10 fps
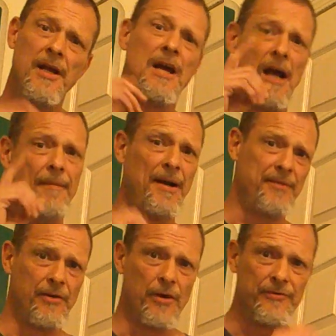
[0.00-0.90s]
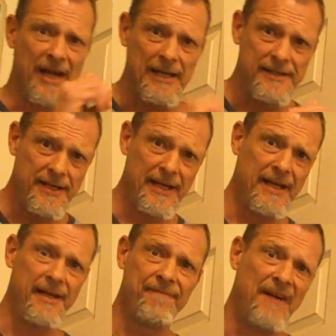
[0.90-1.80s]
I remember he wrote
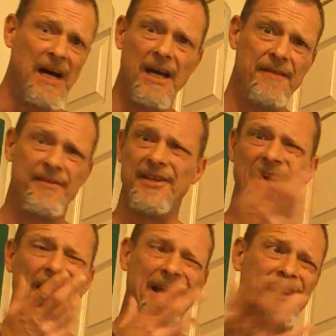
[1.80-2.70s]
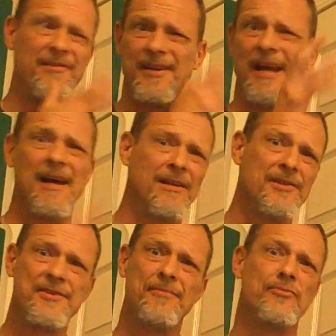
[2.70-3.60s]
1985 in the A or the L or
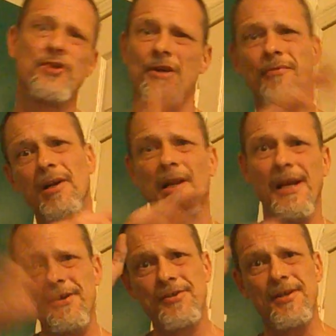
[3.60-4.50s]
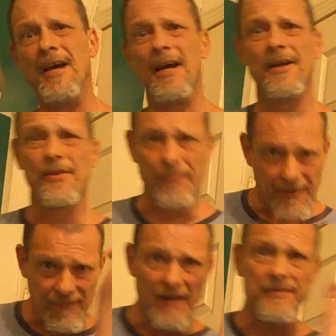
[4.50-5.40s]
some shit with a lace tag.
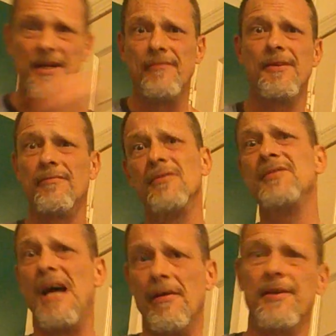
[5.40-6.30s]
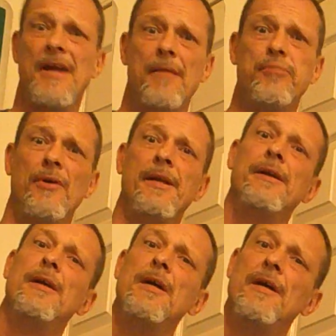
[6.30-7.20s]
357 was out at that point.
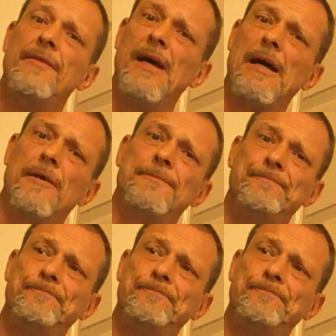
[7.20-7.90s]
Now,